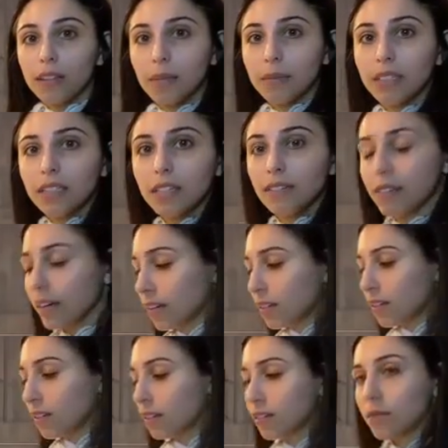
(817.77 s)
me see if I
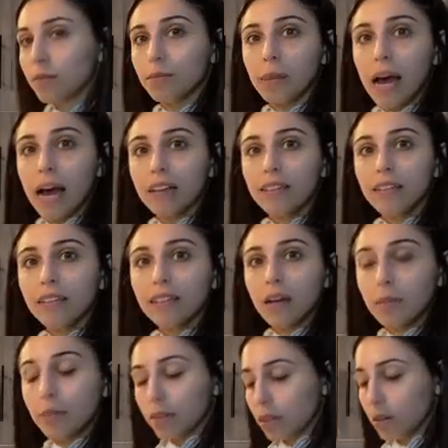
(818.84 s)
can back this
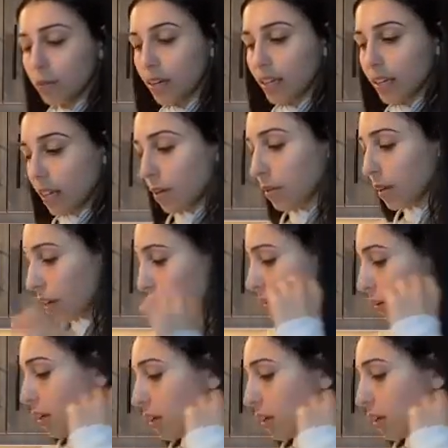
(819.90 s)
up a little bit. Yeah, there we go.